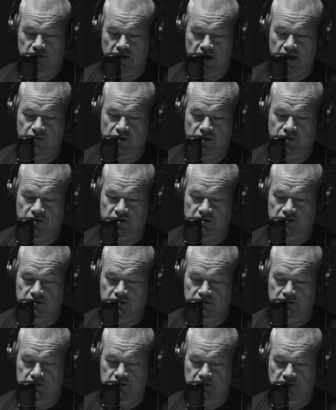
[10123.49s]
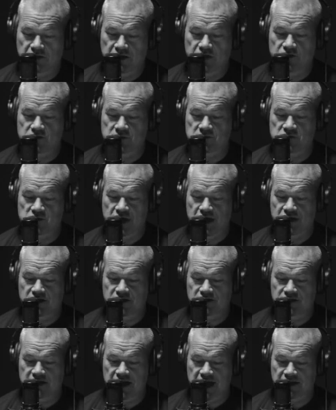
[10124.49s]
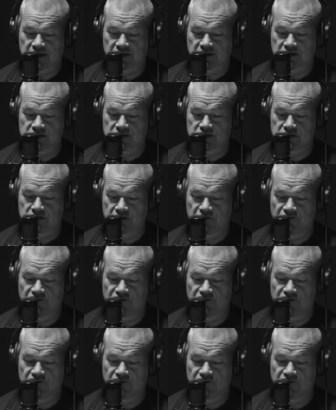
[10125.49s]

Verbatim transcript: I wrote it. Leadership strategy and tactics.